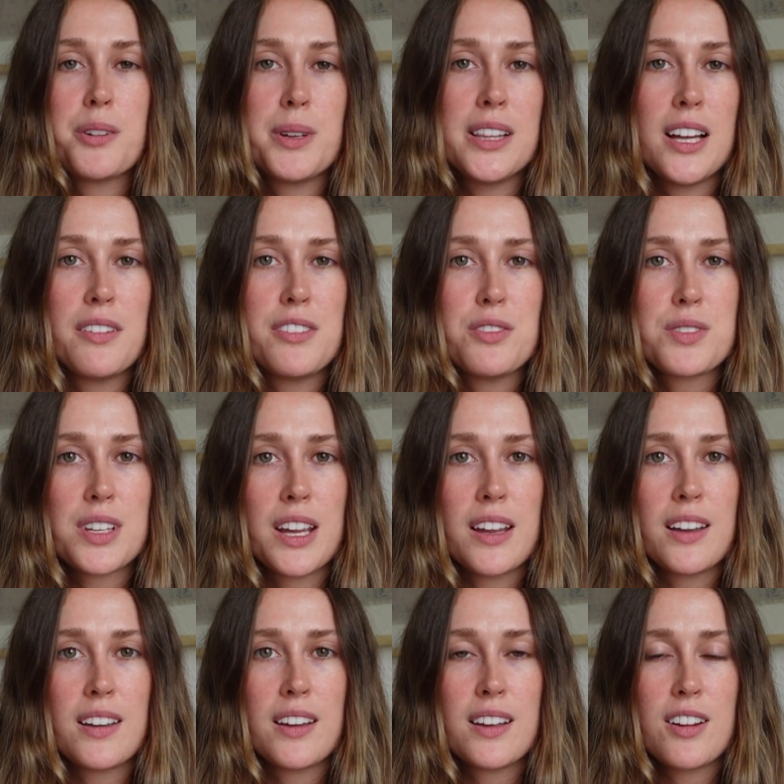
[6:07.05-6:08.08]
We love
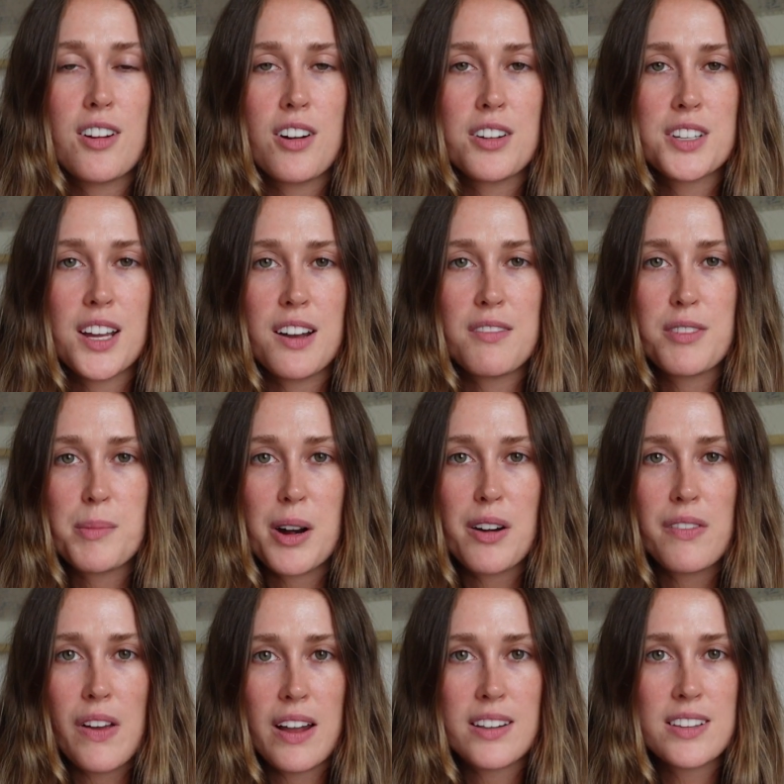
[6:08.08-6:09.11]
using content from our
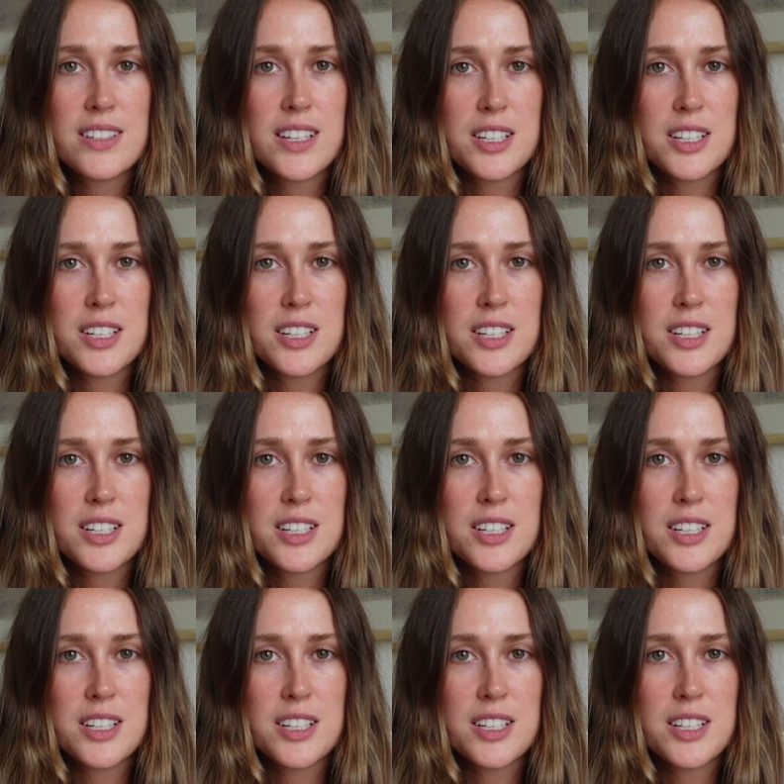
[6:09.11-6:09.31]
events,